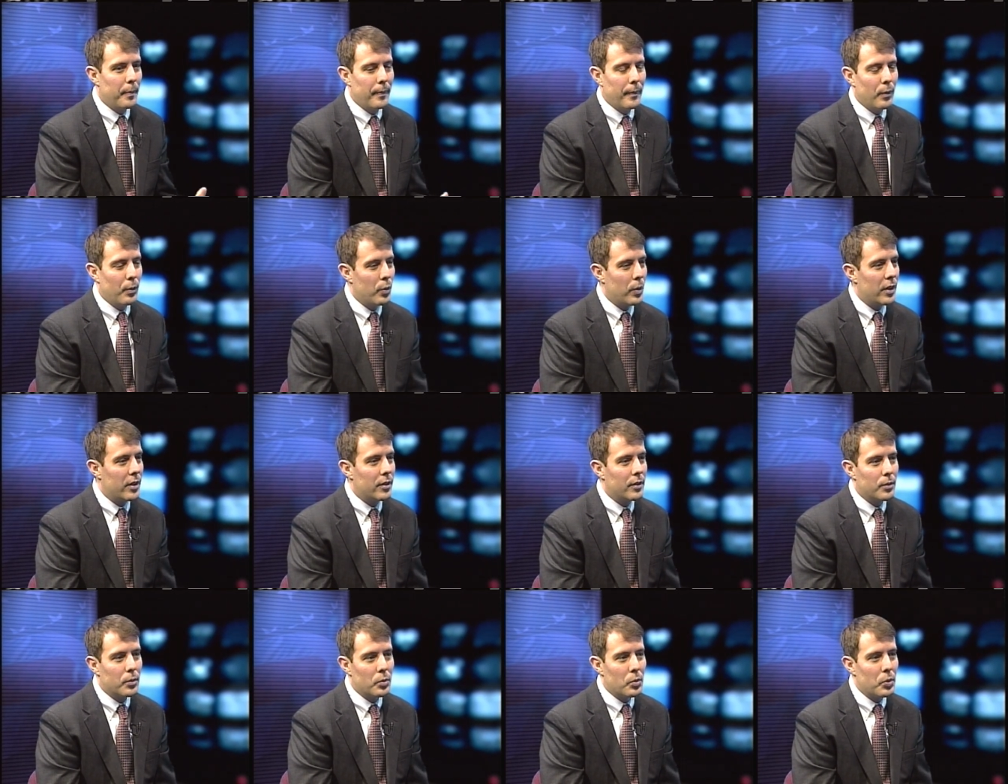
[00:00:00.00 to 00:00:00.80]
We
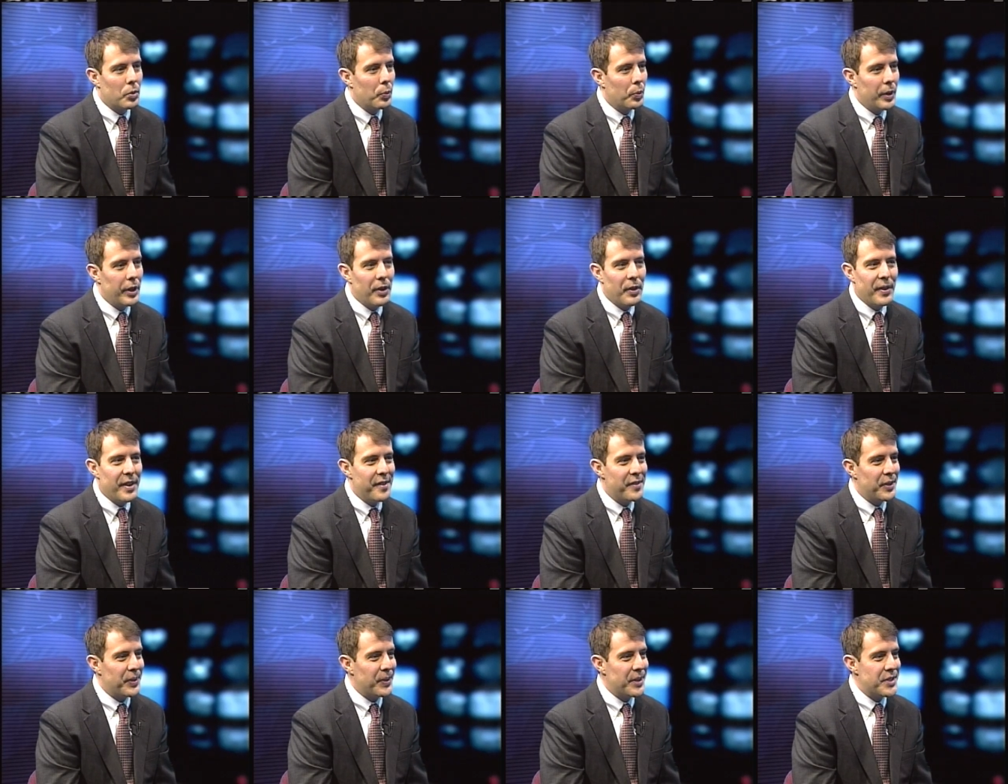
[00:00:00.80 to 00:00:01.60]
don't have
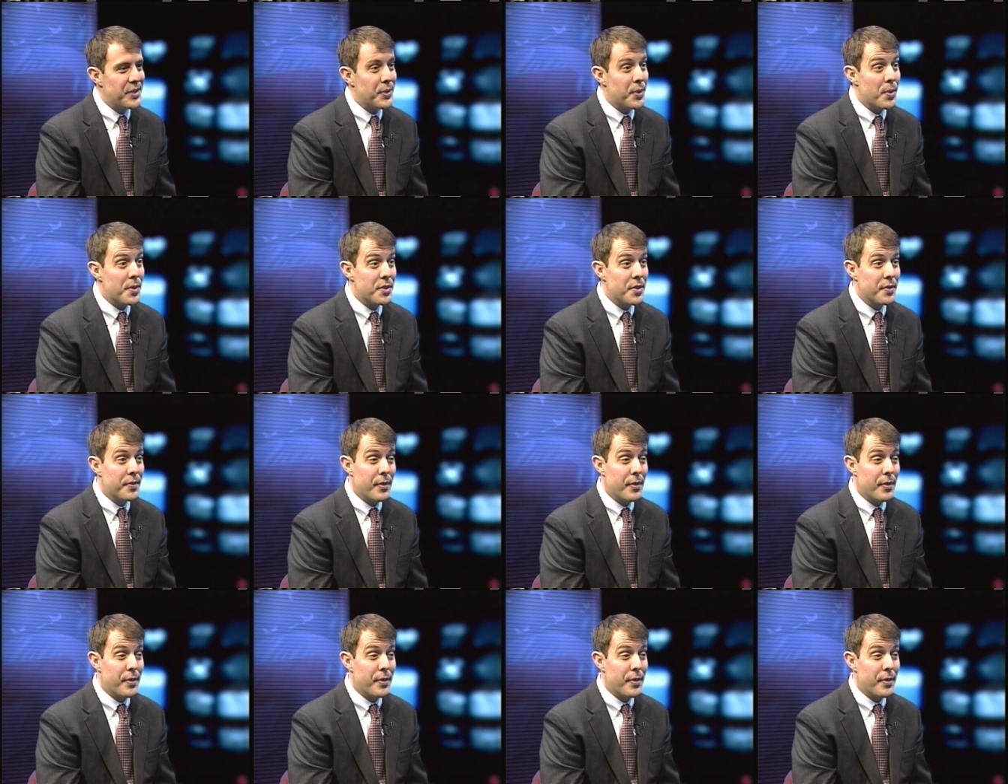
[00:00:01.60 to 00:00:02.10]
the resources for